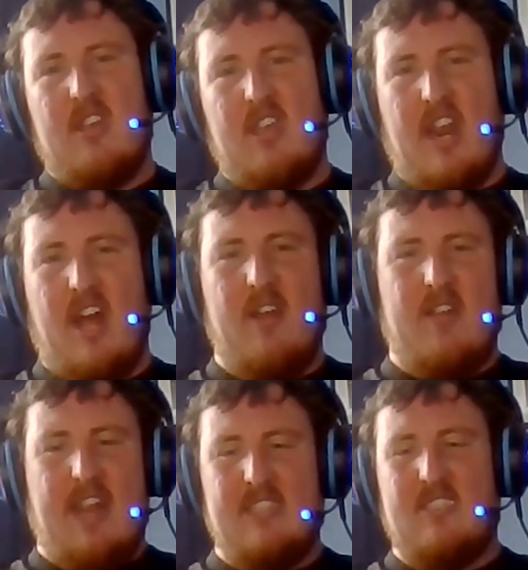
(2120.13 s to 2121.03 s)

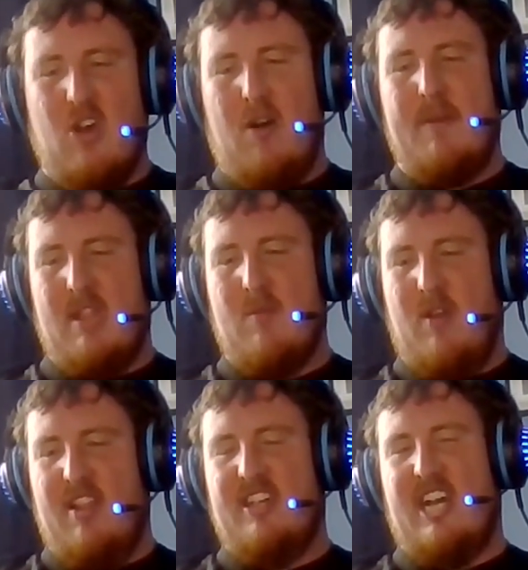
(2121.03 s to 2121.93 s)
That's got to be
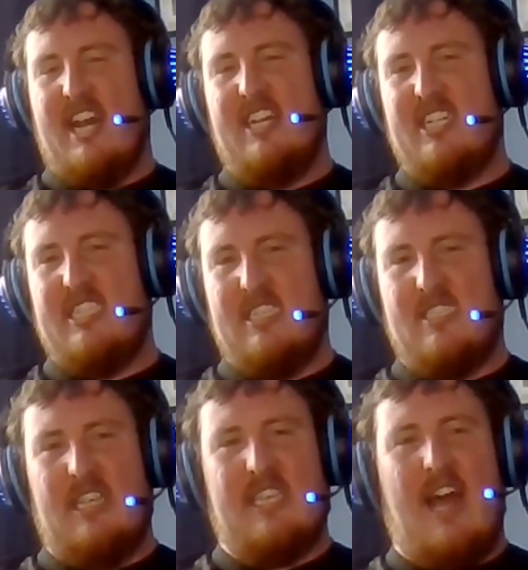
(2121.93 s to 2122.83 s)
one of the challenges
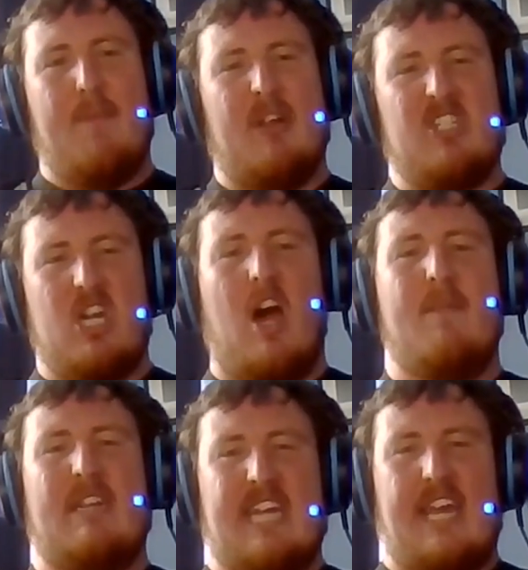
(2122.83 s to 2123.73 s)
is how much
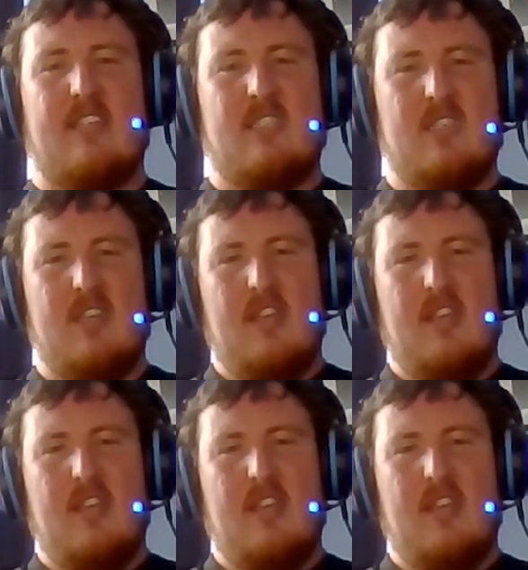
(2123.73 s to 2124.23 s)
time it takes.